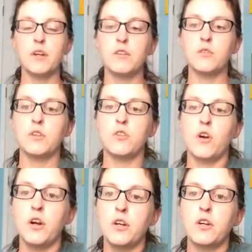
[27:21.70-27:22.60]
do a
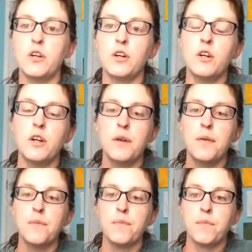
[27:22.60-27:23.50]
darker,
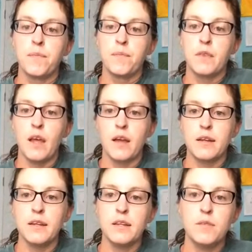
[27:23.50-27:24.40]

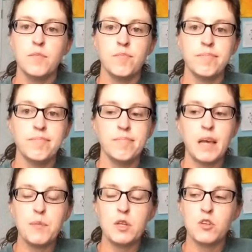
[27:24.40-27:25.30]
like
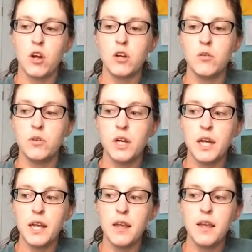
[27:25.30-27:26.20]
maybe charcoal
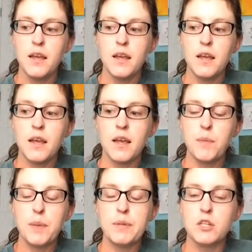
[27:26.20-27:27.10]
gray, and
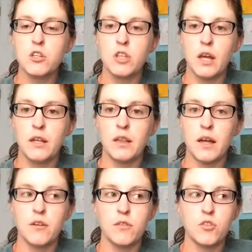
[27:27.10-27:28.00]
maybe just slightly
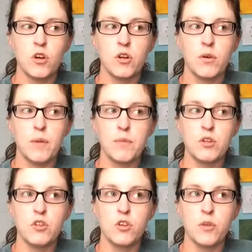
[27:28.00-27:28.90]
lighter than charcoal. I'm not
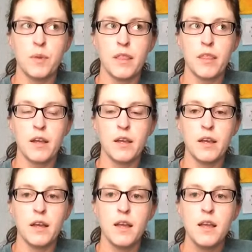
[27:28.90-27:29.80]
sure about that
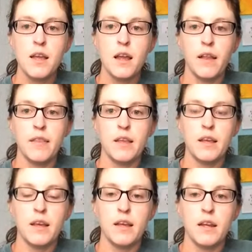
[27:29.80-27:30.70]
yet. And
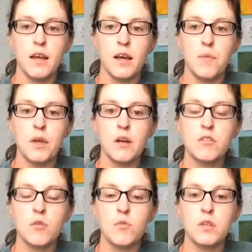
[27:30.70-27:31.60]
then he
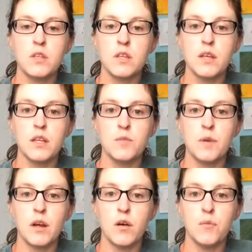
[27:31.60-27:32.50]
also wants it to
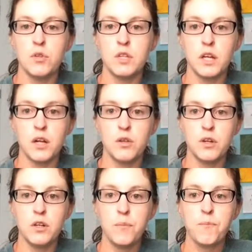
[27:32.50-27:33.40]
be all
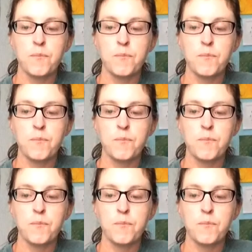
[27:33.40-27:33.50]
multicolored.